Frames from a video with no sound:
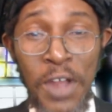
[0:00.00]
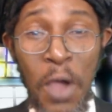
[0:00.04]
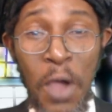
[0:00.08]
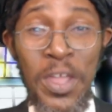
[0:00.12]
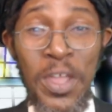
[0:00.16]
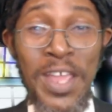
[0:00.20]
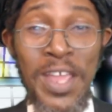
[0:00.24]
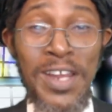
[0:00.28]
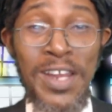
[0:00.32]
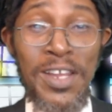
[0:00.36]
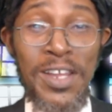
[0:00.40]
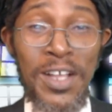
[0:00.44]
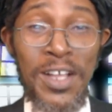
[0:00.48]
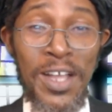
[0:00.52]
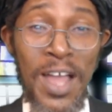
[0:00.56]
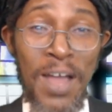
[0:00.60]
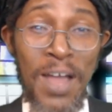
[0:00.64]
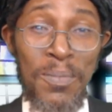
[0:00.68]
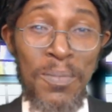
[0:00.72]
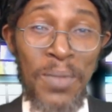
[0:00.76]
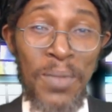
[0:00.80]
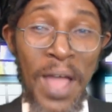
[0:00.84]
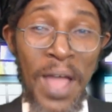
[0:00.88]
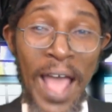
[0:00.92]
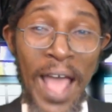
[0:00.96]
Now,
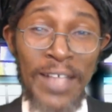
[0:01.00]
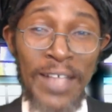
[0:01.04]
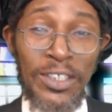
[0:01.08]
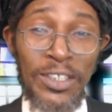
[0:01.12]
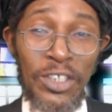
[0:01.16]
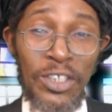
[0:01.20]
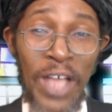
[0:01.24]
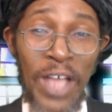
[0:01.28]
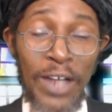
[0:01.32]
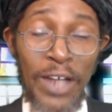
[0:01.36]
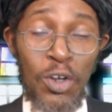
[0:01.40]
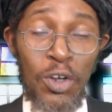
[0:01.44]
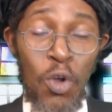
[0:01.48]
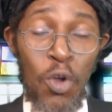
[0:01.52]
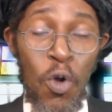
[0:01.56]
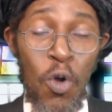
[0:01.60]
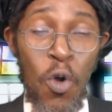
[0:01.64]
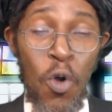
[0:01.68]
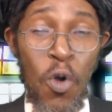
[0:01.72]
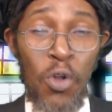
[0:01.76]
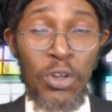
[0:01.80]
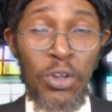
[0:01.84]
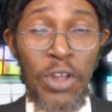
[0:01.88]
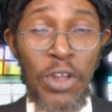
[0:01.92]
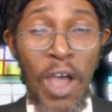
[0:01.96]
INDECOM has got
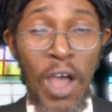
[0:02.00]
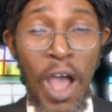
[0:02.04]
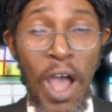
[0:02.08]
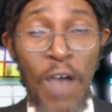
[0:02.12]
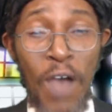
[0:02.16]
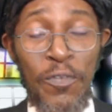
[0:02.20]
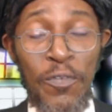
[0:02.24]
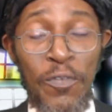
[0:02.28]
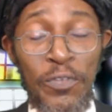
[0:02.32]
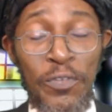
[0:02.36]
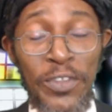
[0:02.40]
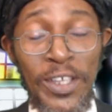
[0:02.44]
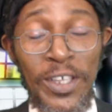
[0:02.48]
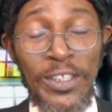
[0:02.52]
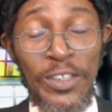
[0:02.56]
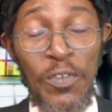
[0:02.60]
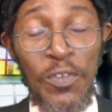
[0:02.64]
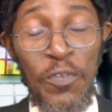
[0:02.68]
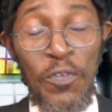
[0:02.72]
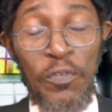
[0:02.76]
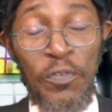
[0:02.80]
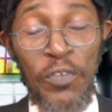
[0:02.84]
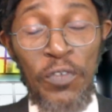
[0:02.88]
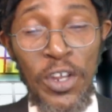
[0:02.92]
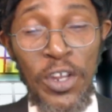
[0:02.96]
hold of
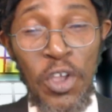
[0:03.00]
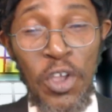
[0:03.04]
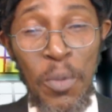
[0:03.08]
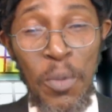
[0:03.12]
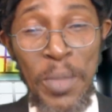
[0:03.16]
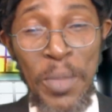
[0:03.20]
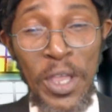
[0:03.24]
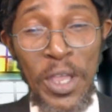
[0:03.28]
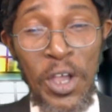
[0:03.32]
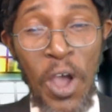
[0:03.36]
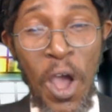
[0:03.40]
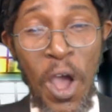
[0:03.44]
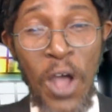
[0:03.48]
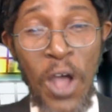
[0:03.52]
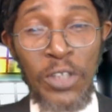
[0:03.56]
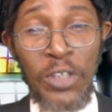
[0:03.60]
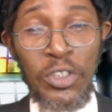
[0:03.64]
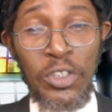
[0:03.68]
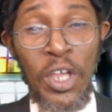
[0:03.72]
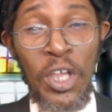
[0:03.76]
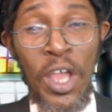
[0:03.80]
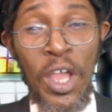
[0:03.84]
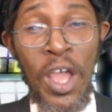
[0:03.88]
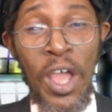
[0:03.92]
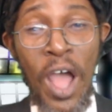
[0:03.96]
this video
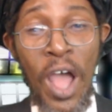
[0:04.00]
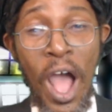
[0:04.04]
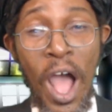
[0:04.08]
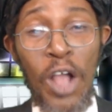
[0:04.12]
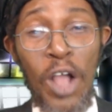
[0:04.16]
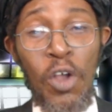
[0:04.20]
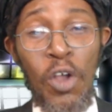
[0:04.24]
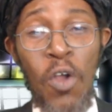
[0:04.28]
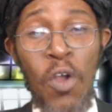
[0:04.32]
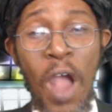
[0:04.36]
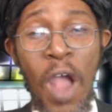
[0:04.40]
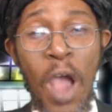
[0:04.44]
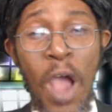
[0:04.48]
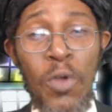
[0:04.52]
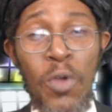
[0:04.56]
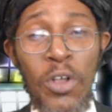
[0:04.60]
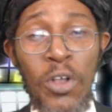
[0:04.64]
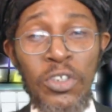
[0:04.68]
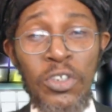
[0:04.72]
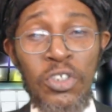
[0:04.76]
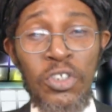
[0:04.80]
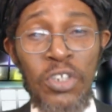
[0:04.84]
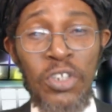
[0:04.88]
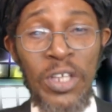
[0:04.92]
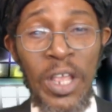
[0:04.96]
because a
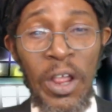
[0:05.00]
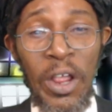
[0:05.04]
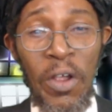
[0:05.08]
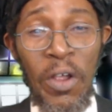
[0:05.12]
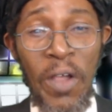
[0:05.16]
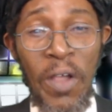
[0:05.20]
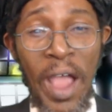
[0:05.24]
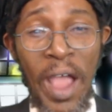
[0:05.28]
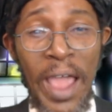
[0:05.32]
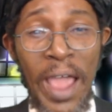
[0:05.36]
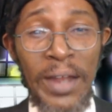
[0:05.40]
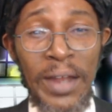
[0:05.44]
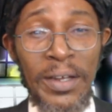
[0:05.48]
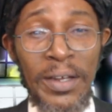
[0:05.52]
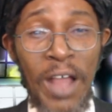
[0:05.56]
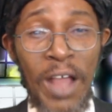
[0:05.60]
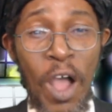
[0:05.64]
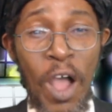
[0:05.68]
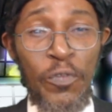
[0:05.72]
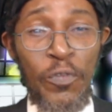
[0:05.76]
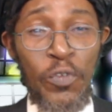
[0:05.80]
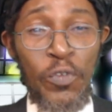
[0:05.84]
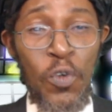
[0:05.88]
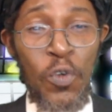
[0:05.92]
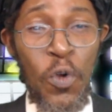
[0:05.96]
crowd was there, and
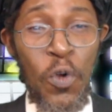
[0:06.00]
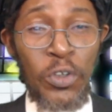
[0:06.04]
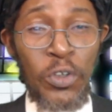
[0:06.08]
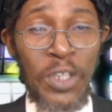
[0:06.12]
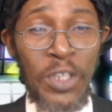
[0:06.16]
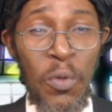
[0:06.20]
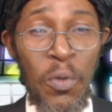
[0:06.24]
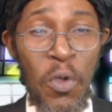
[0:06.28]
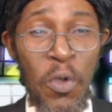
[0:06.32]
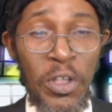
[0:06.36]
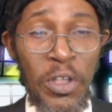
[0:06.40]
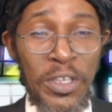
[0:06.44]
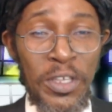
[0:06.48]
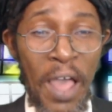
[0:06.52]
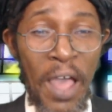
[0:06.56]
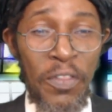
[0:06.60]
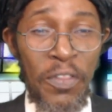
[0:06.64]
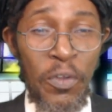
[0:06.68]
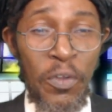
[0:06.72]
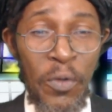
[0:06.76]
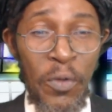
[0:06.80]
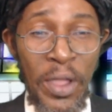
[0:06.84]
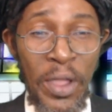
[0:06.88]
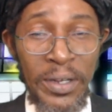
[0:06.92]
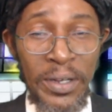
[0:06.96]
of course they were
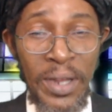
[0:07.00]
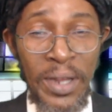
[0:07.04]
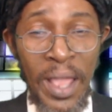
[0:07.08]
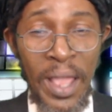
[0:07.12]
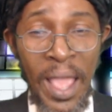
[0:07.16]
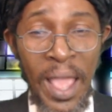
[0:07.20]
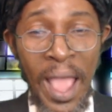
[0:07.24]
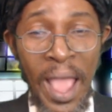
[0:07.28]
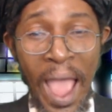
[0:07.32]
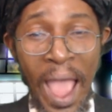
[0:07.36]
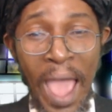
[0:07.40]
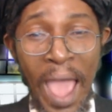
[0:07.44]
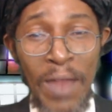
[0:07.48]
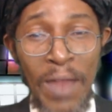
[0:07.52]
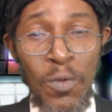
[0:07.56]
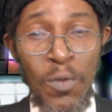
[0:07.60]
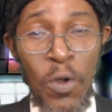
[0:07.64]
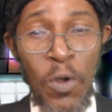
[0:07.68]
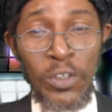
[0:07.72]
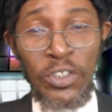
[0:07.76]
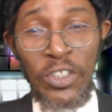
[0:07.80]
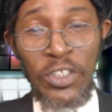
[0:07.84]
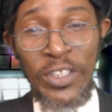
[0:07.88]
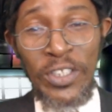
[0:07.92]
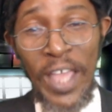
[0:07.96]
gathering
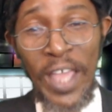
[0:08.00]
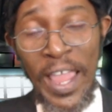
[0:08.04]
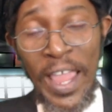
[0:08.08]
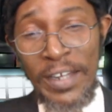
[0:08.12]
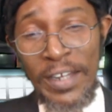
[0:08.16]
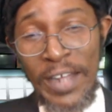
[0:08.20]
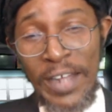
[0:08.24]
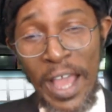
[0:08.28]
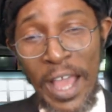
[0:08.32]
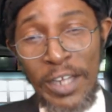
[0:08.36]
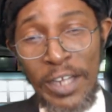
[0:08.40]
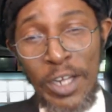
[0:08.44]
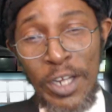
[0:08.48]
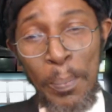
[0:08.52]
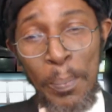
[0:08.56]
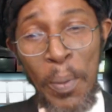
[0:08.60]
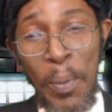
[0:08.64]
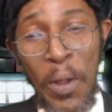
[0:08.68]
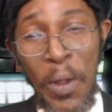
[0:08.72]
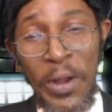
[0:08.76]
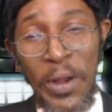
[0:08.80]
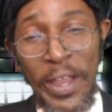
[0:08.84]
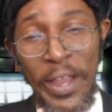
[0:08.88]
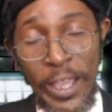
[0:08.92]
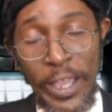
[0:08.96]
and was saying that the
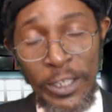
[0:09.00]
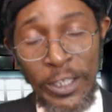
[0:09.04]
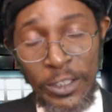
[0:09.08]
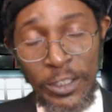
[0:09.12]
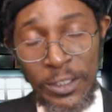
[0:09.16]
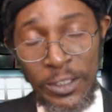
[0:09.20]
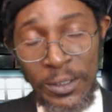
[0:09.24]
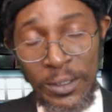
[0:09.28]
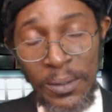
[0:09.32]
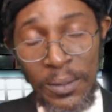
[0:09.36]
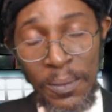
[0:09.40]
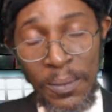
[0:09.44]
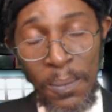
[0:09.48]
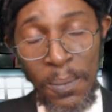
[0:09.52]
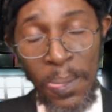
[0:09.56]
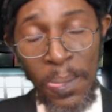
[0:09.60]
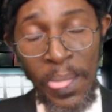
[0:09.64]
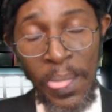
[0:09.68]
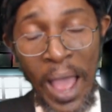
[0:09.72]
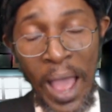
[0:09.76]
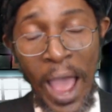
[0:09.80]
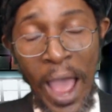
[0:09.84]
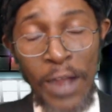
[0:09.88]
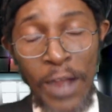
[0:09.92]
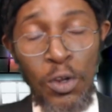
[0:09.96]
police
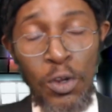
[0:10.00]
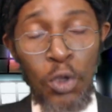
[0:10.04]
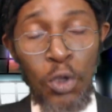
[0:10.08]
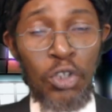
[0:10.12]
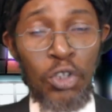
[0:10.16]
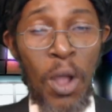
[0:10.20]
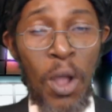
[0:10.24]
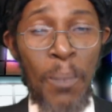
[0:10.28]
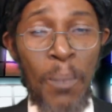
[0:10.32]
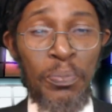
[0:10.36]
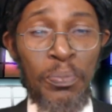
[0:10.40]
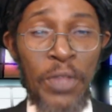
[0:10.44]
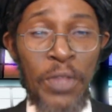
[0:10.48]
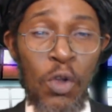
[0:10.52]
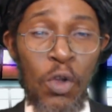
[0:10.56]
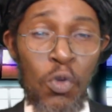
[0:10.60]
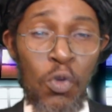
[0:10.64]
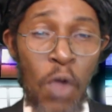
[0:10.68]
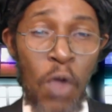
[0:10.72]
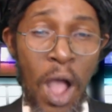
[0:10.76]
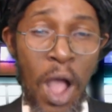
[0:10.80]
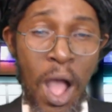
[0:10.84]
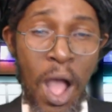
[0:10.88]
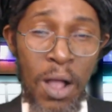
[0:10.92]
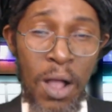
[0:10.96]
had done
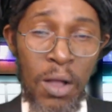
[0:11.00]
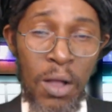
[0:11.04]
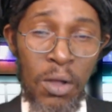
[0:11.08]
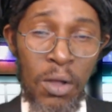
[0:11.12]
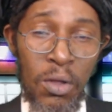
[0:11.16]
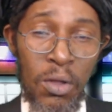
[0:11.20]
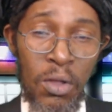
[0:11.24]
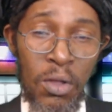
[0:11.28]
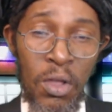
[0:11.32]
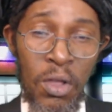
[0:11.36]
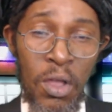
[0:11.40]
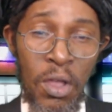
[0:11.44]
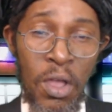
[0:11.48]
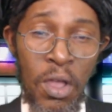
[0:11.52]
something wrong.